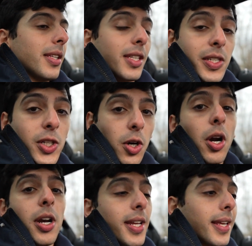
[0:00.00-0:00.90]
this
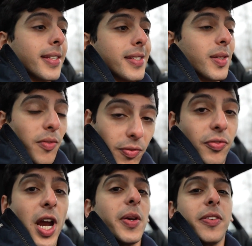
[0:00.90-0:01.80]
car is
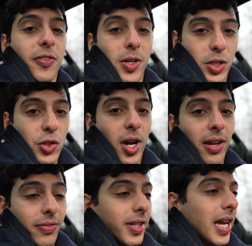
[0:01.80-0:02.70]
very fun to
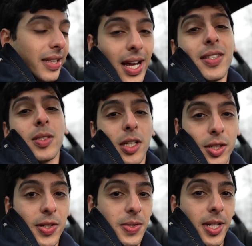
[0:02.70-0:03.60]
drive, and that's an
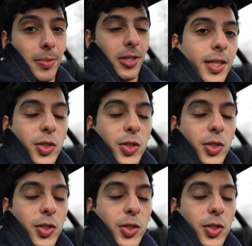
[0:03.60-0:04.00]
understatement.